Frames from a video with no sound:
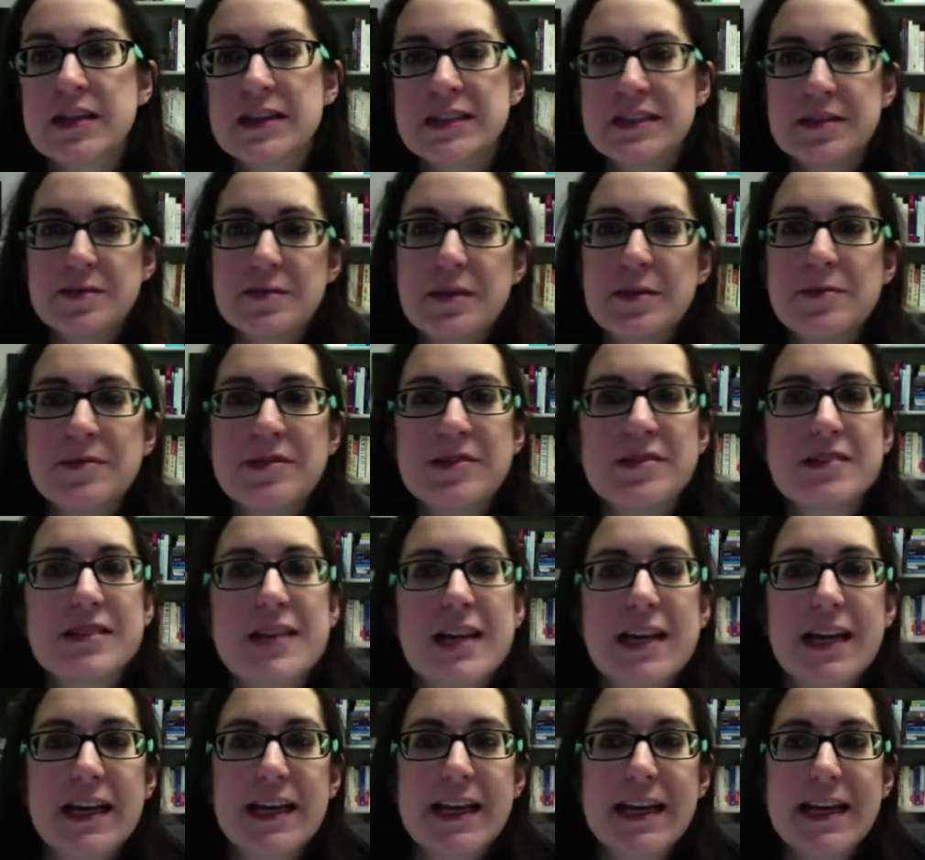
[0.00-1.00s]
Sometimes it will
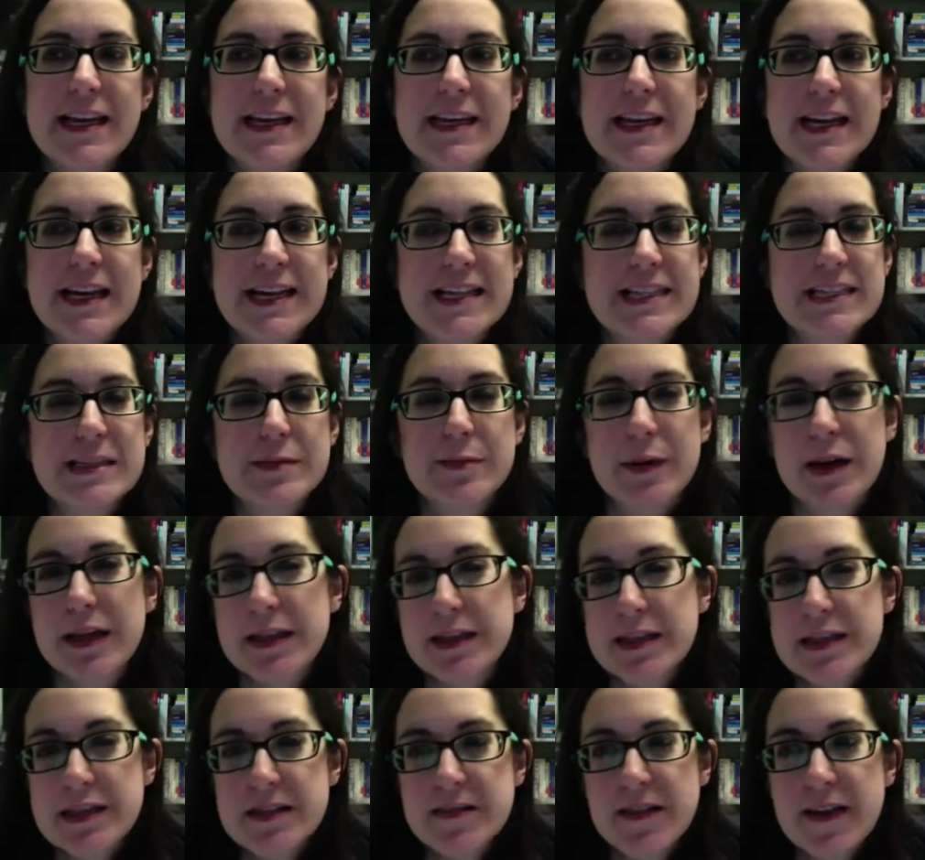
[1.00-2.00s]
take a keen eye to
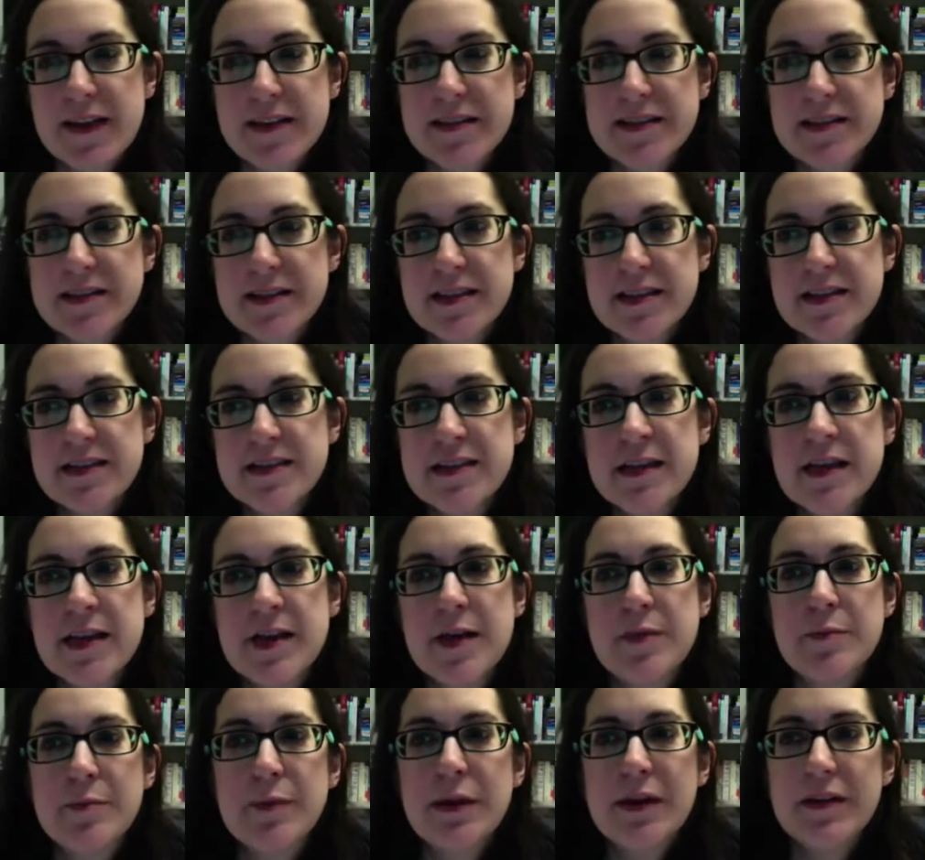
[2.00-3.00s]
spot these fallacies,
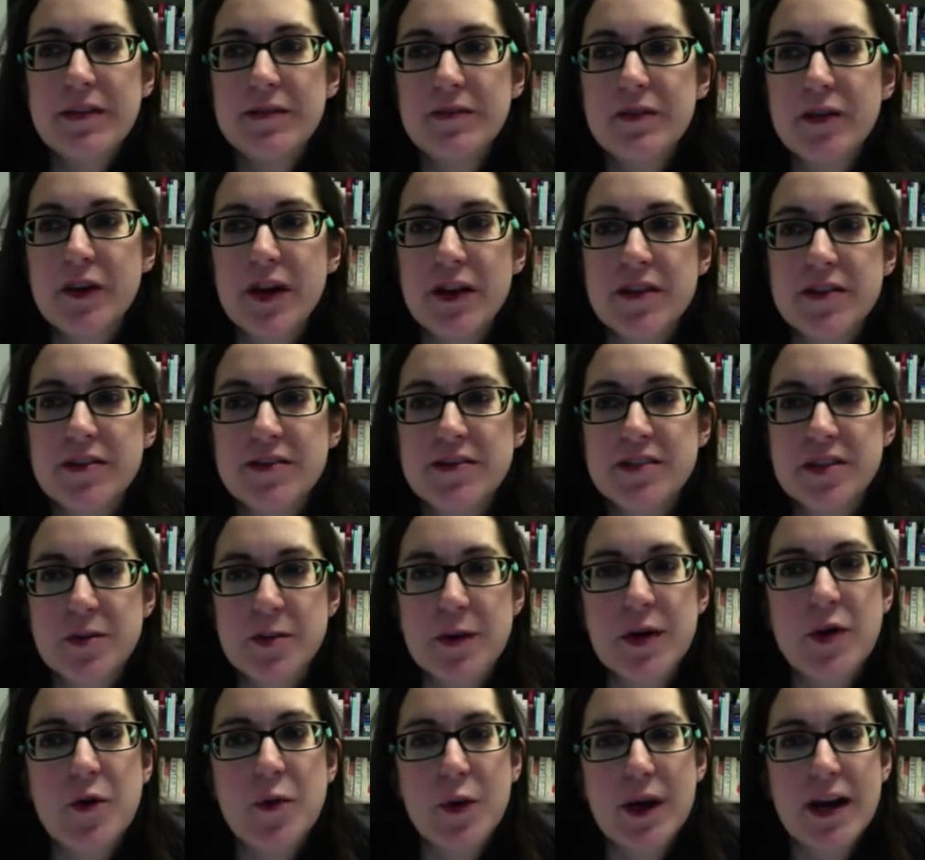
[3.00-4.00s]
but for others it'll
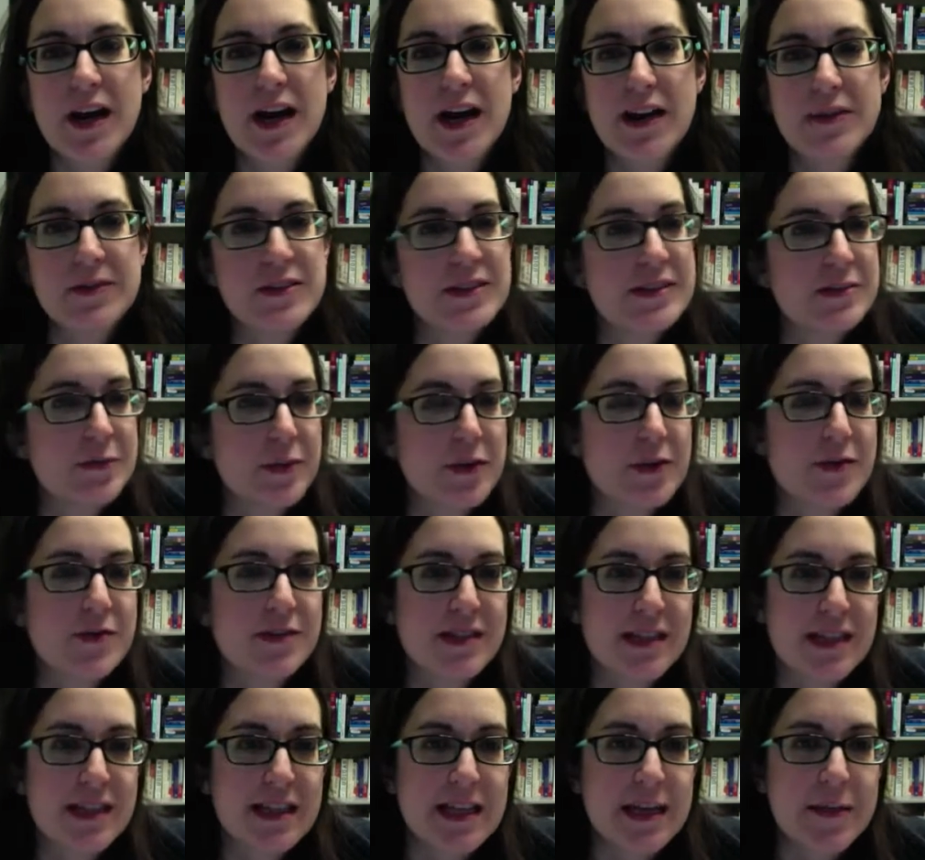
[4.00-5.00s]
be quite obvious when you
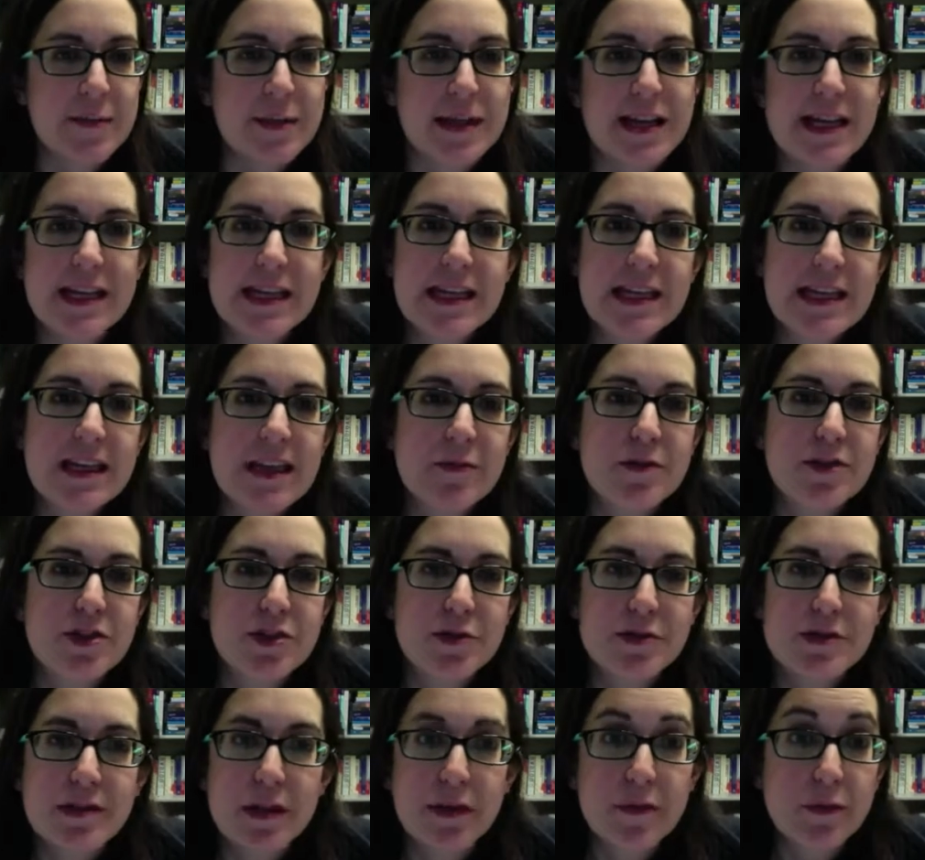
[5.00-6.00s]
see them. And I think that once
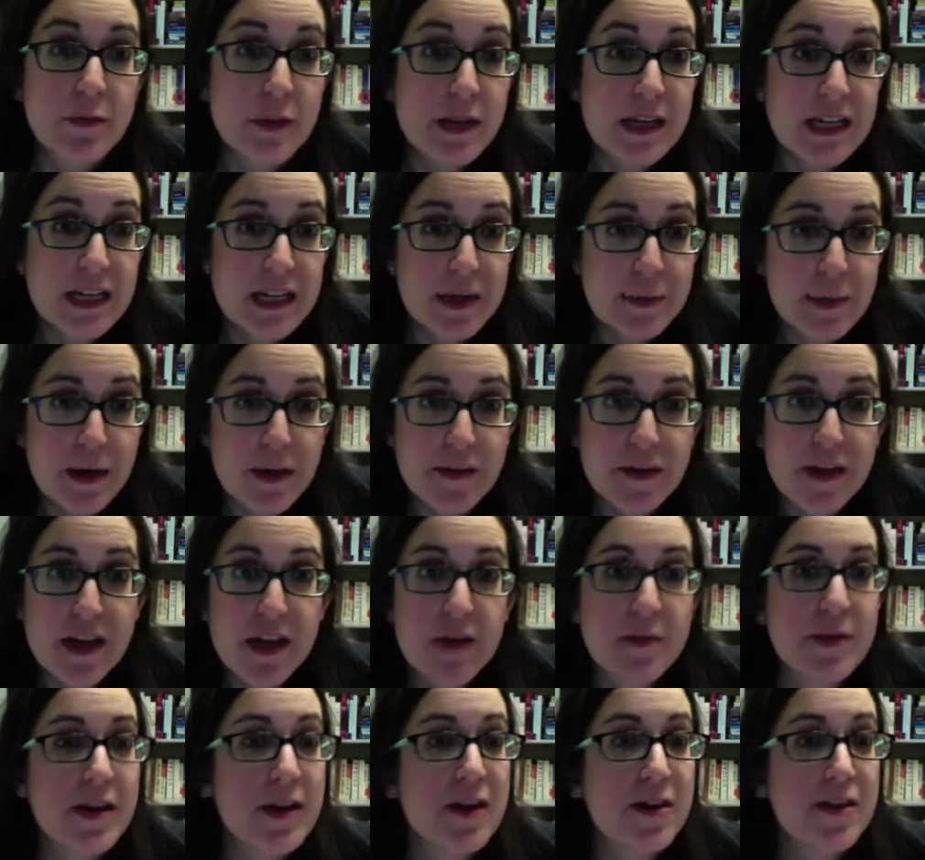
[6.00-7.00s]
you start reading about
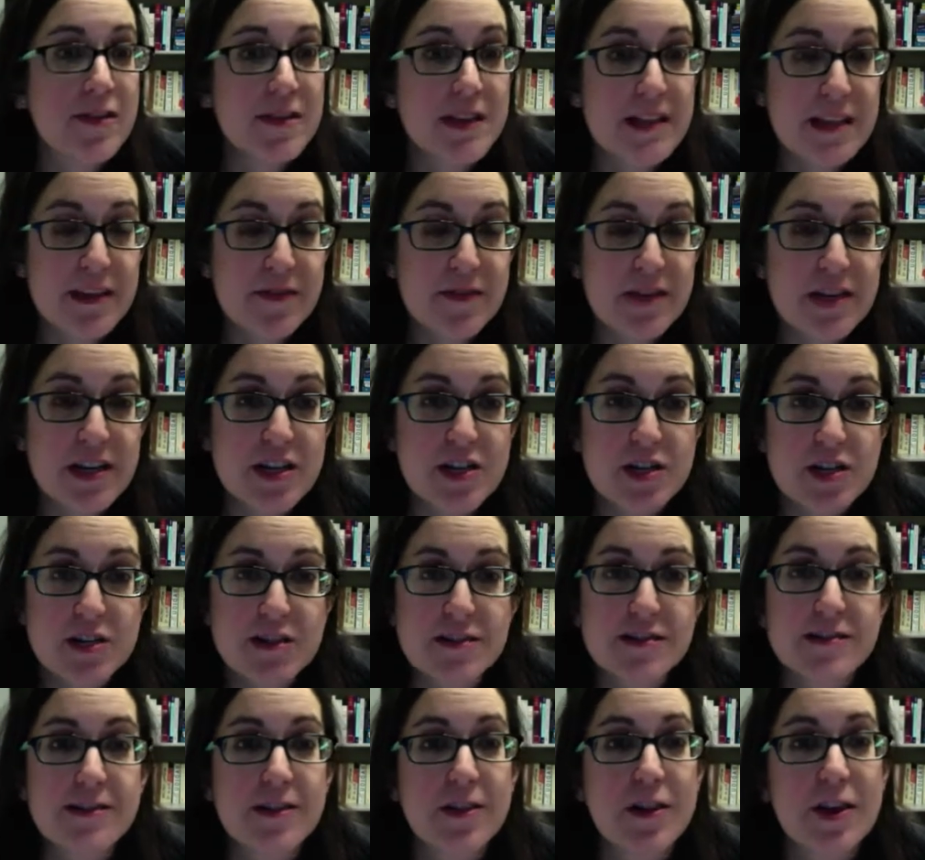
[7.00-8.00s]
them, hearing the
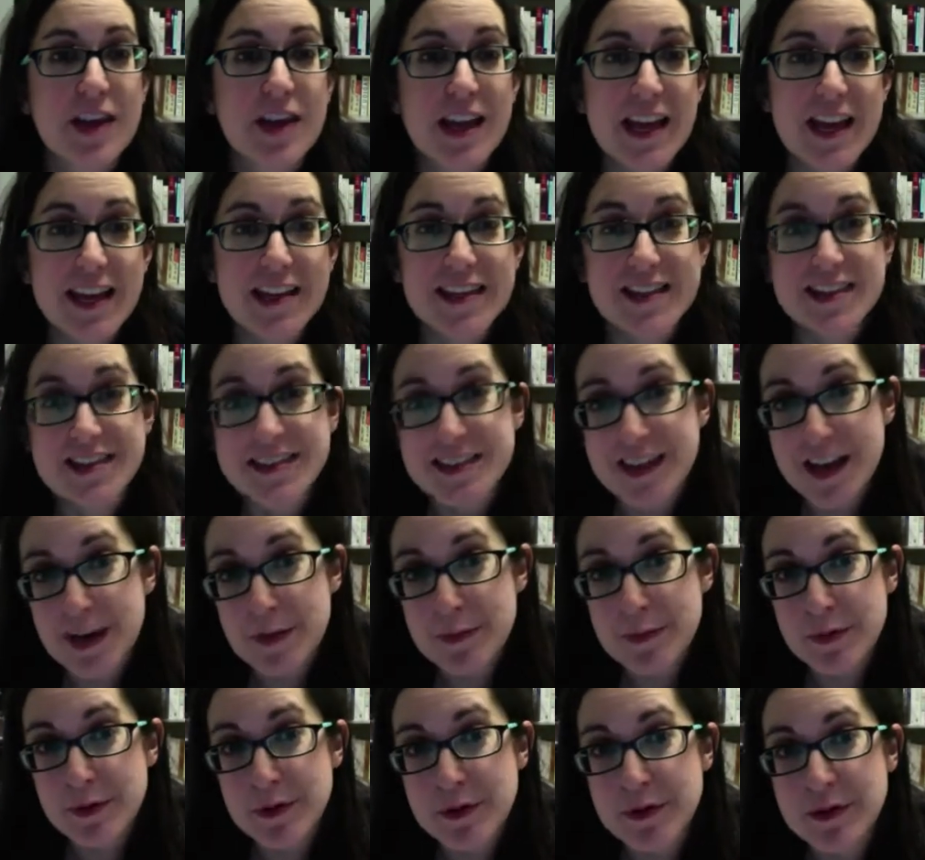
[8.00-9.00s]
definitions, looking at the
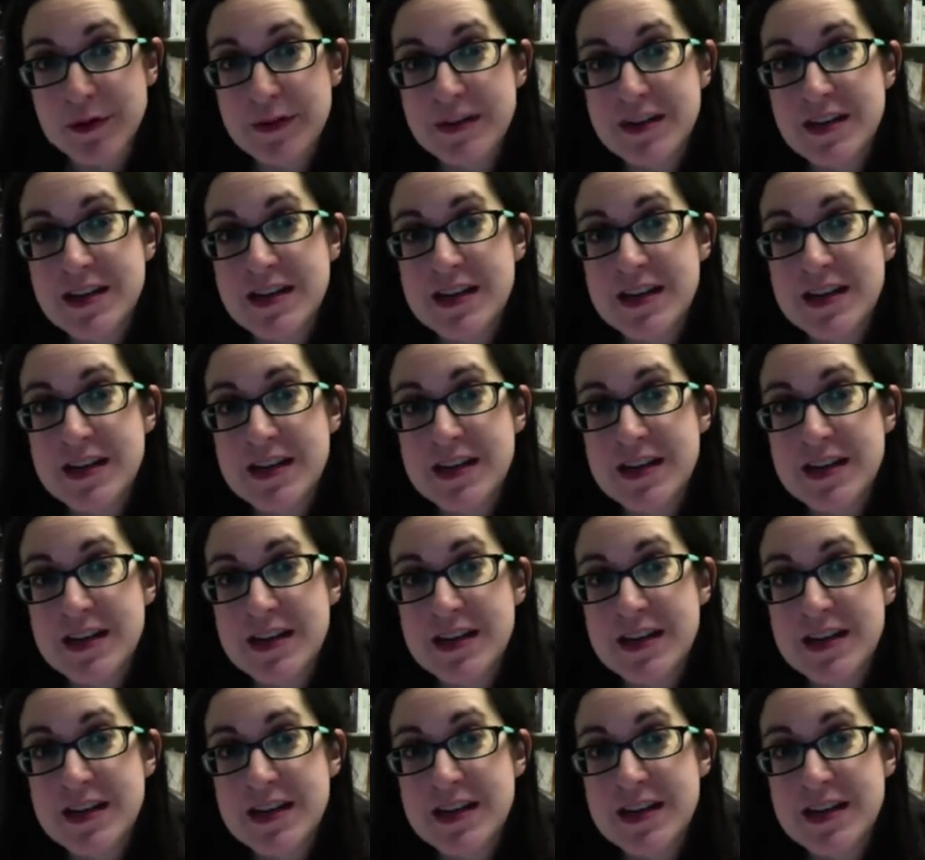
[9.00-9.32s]
sample